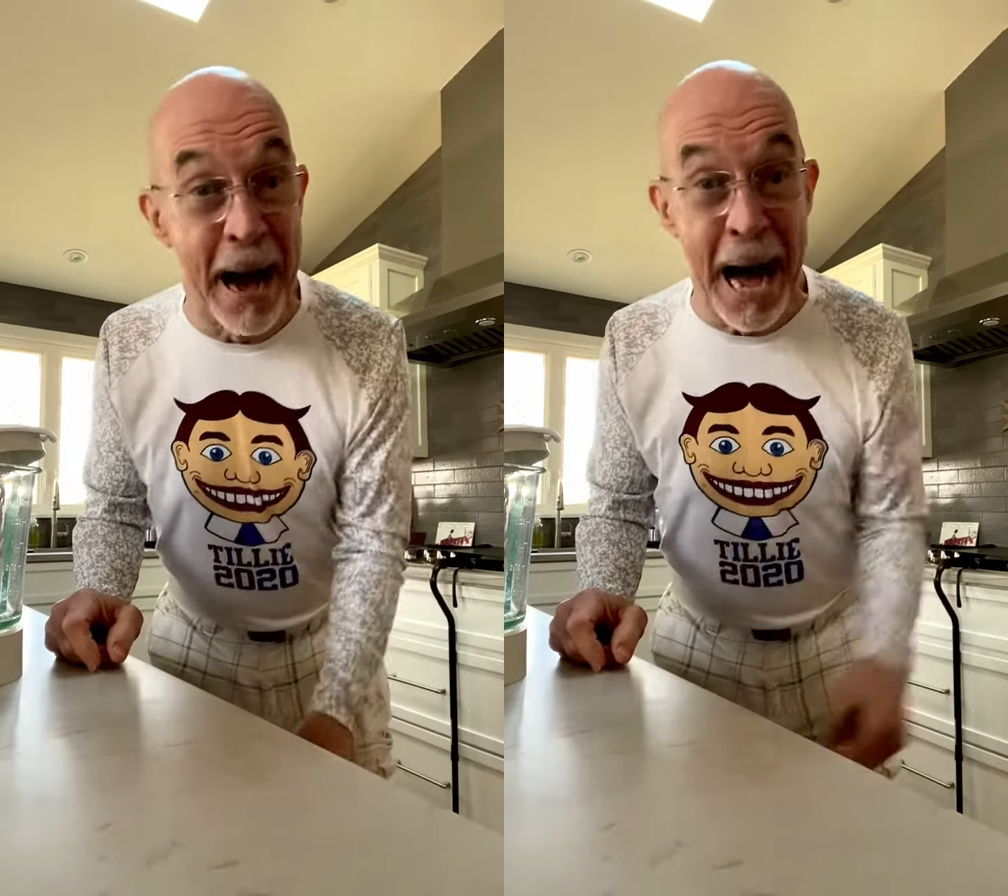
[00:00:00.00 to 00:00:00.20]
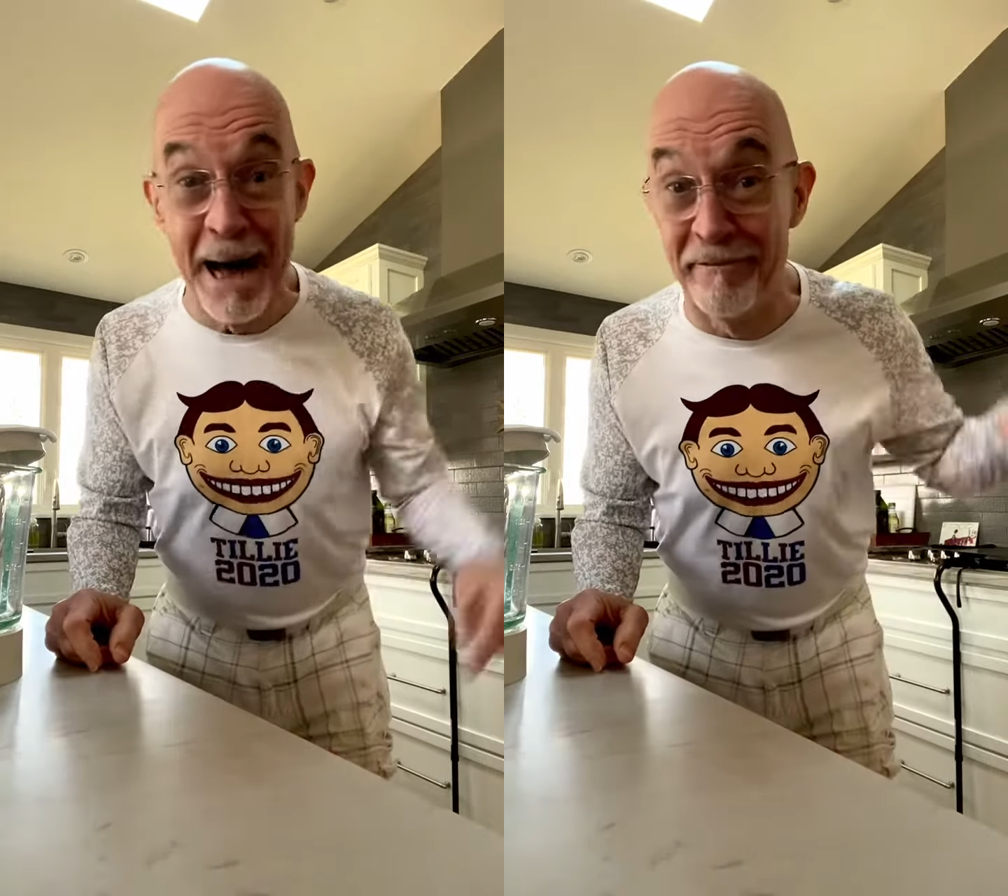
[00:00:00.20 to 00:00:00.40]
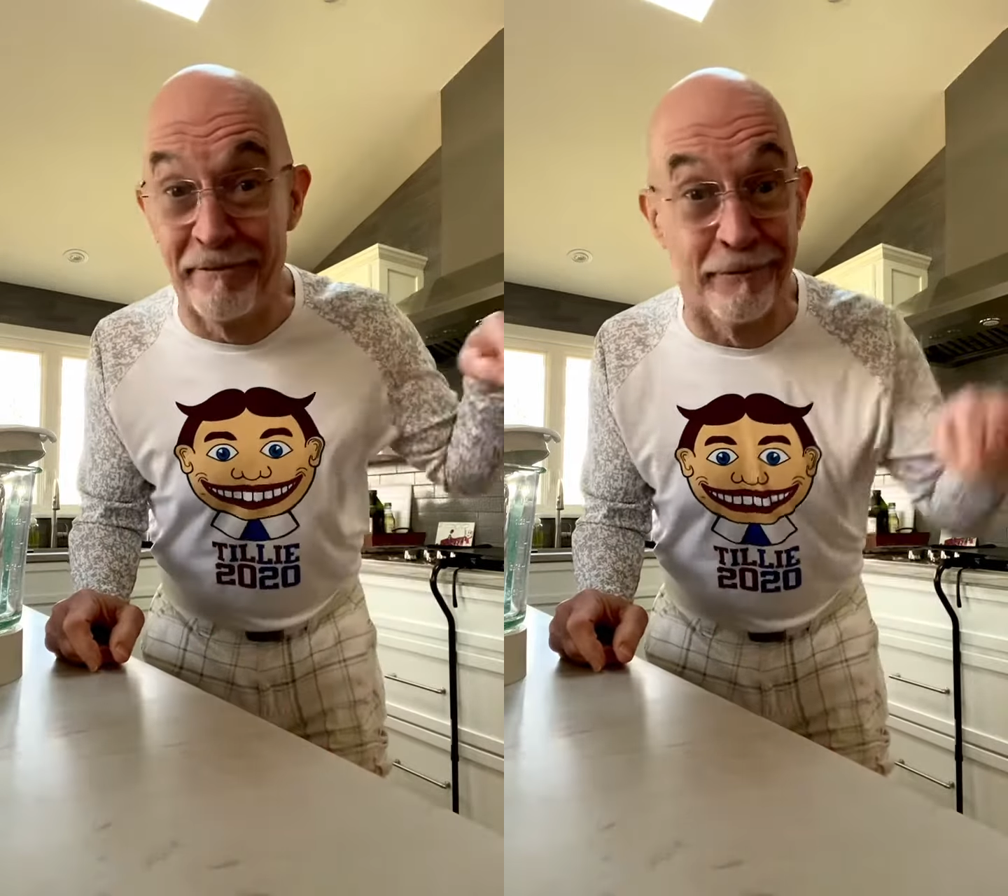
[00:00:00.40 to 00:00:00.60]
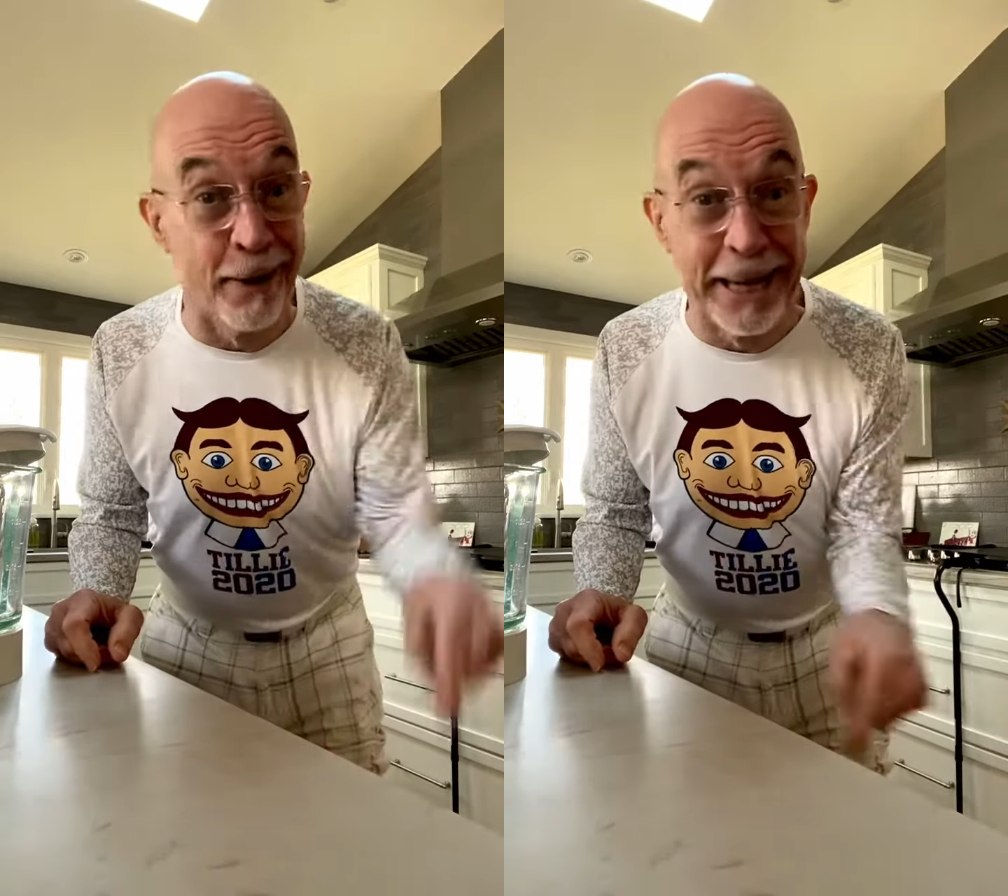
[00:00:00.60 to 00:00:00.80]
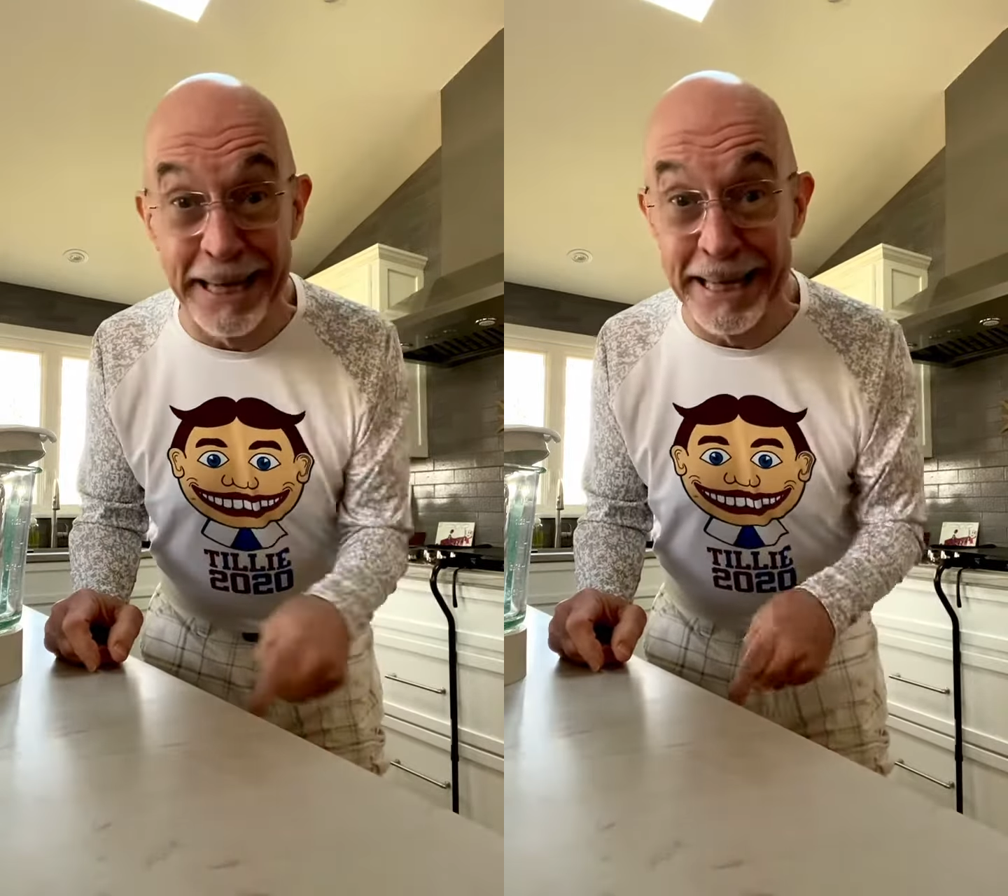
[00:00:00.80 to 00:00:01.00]

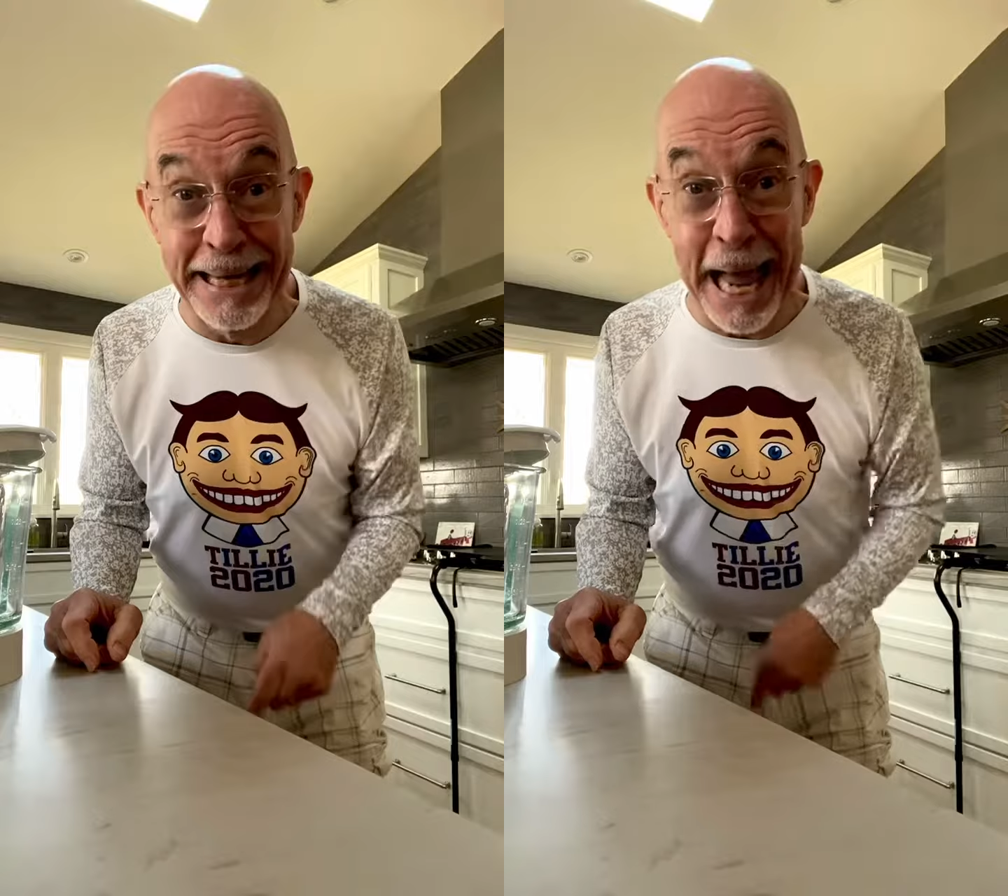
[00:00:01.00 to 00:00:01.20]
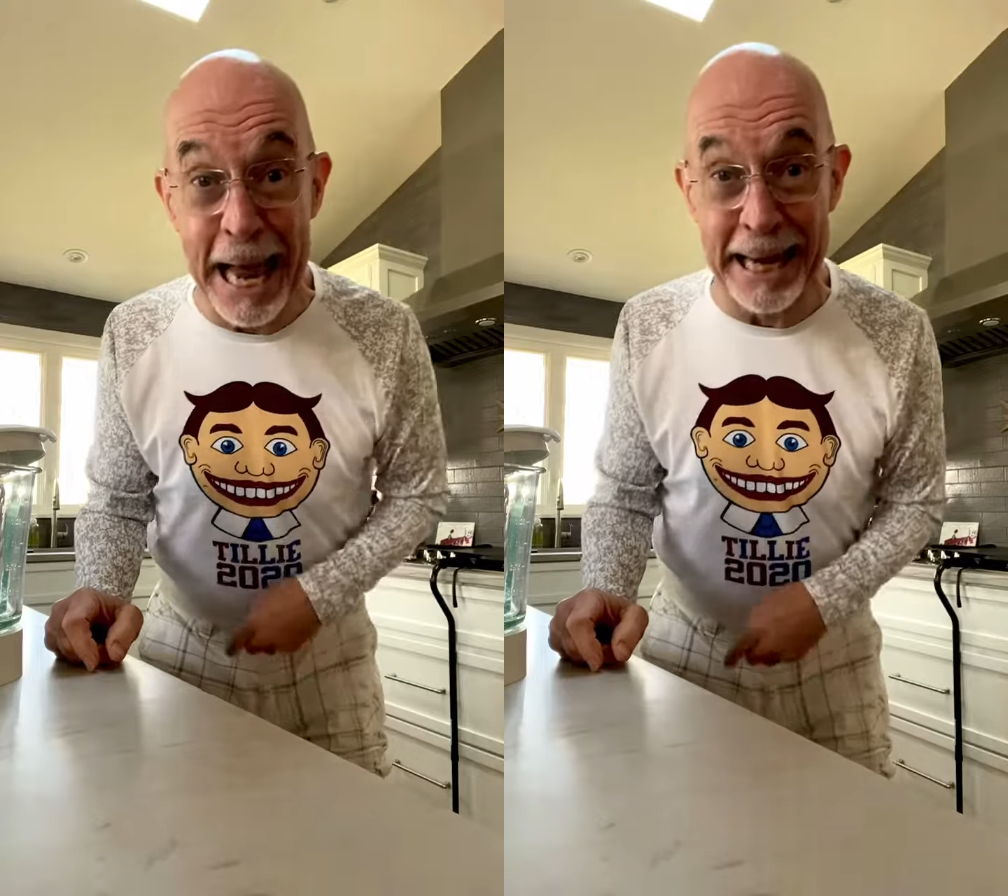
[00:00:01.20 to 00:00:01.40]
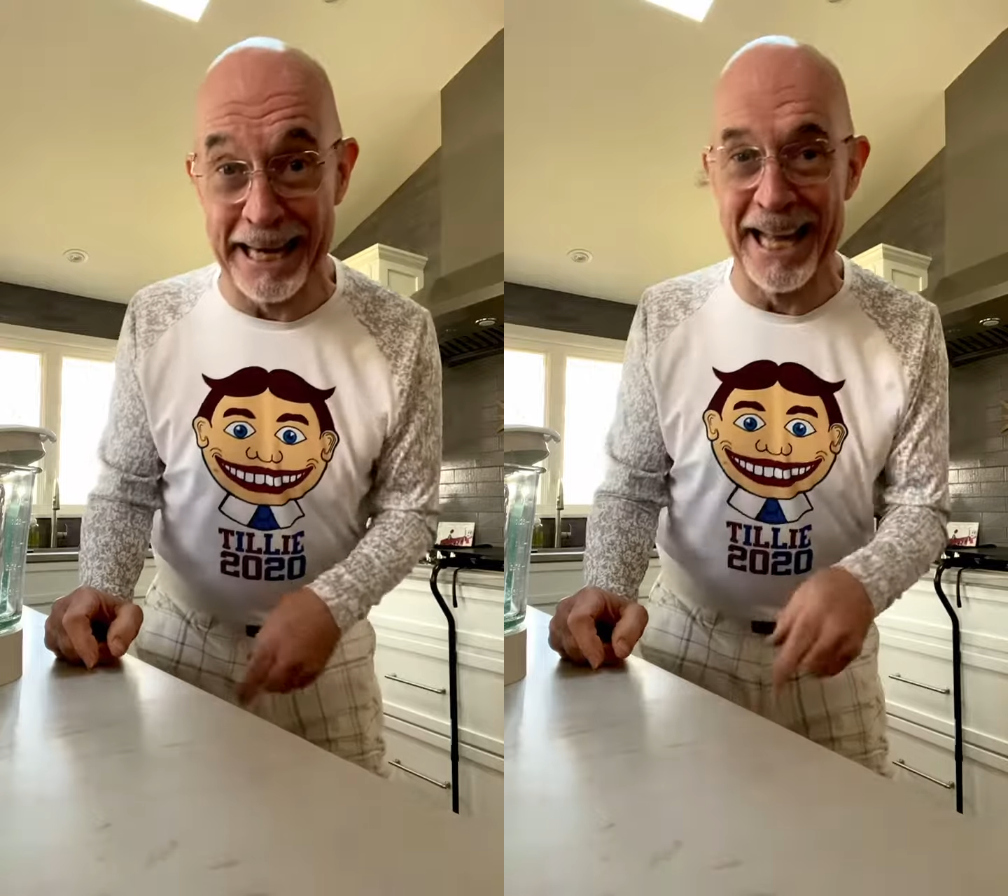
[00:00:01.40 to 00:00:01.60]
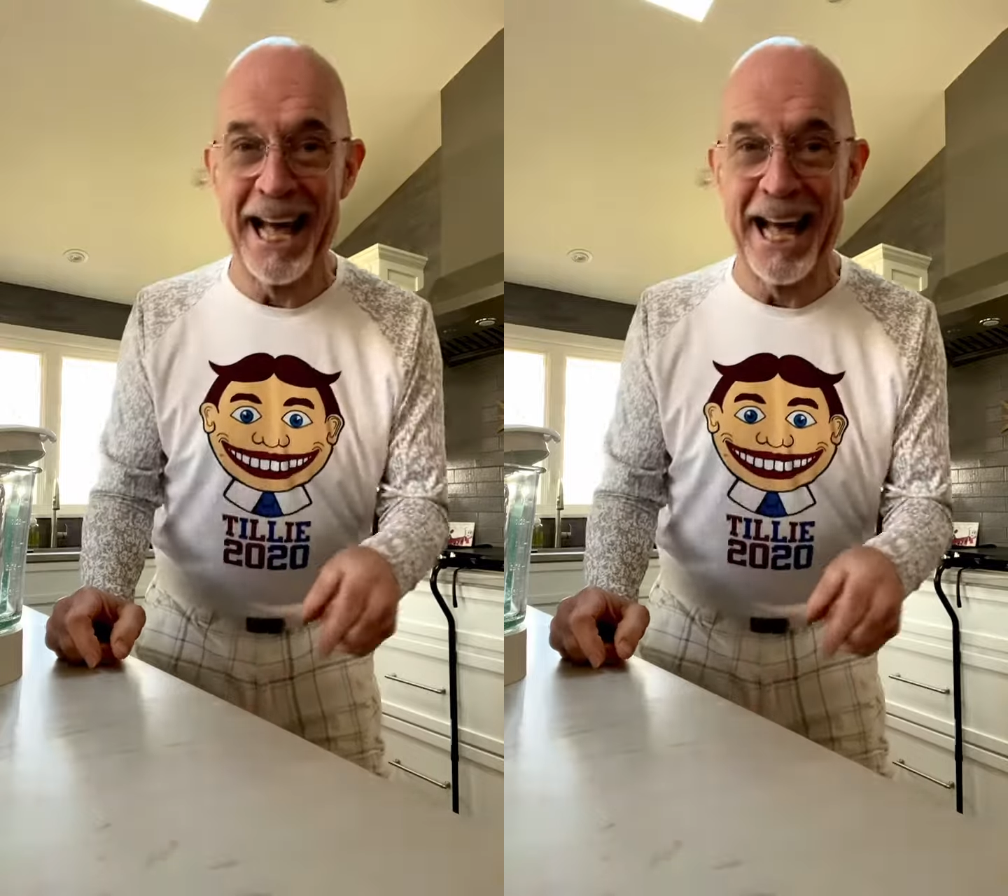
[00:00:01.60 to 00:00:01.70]
friggin' day.